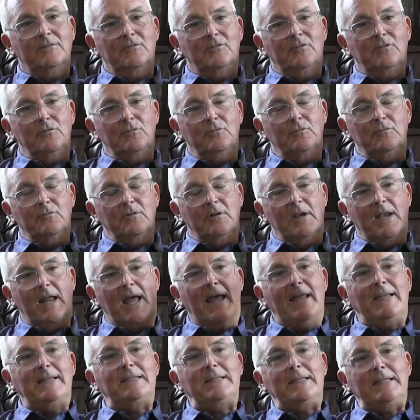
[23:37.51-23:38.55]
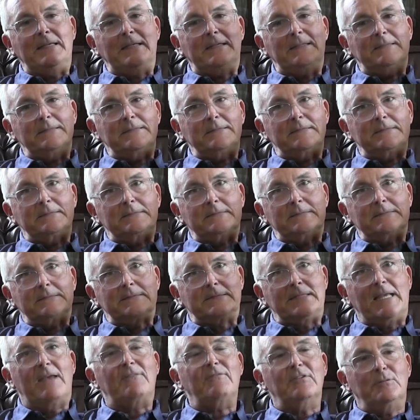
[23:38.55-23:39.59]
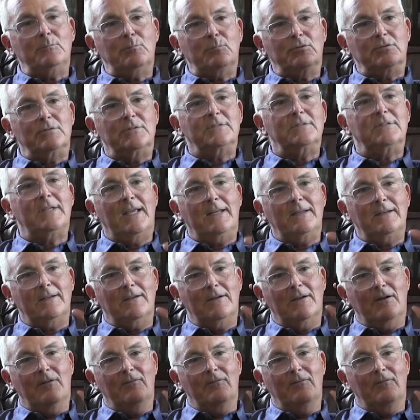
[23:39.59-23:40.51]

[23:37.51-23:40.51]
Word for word: to 90 seven percent